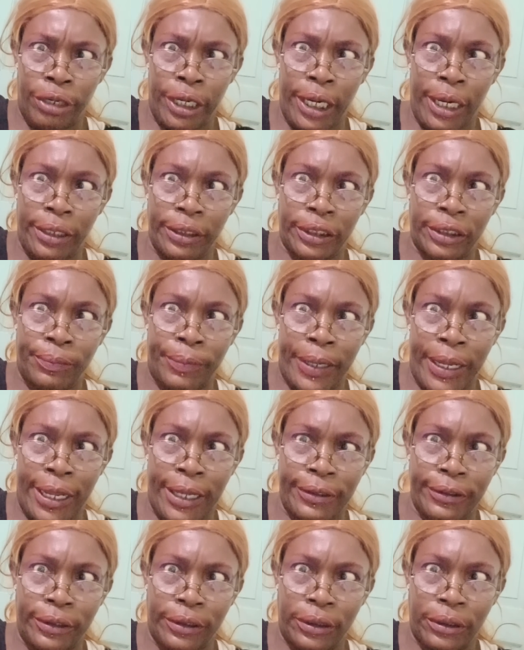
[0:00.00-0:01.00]

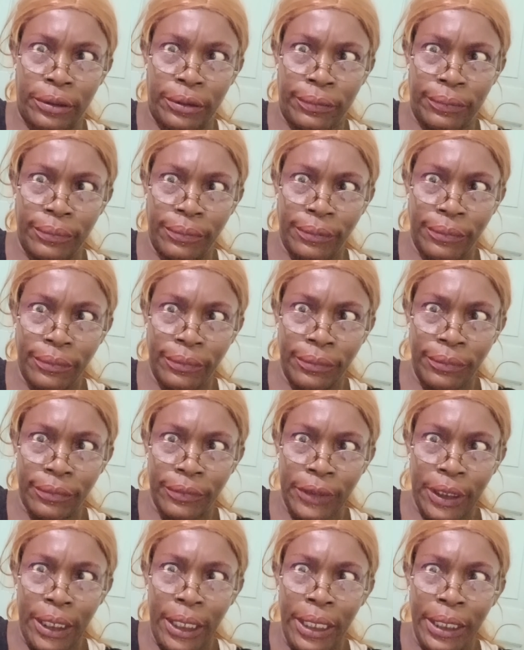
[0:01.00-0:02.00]
husbands.
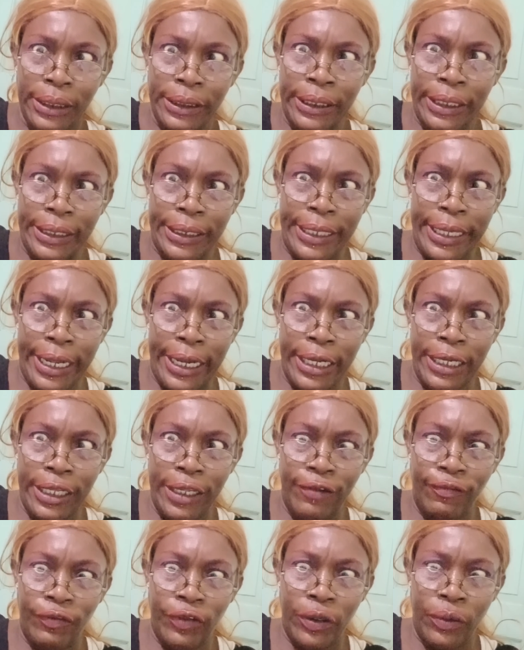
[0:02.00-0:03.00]
Did they
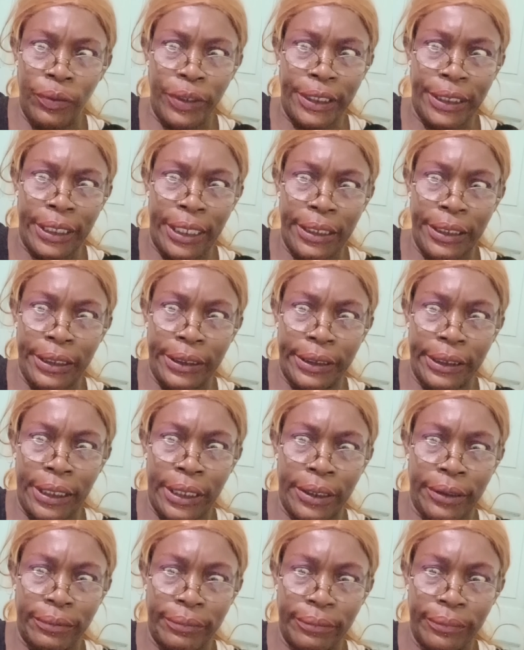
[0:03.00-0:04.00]
leave you with
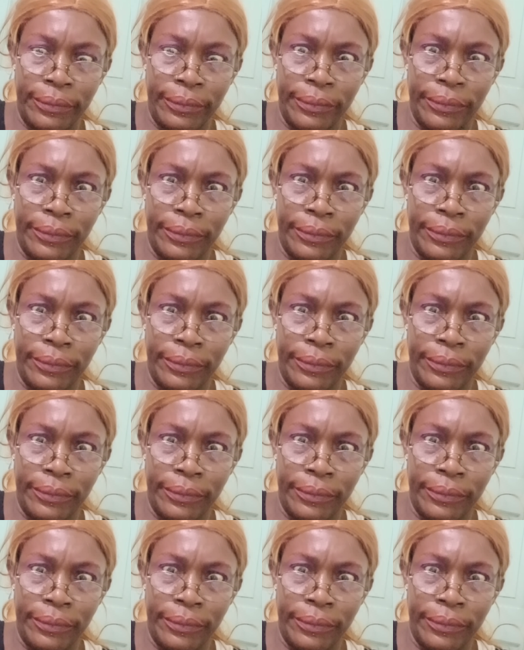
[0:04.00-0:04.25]
anything?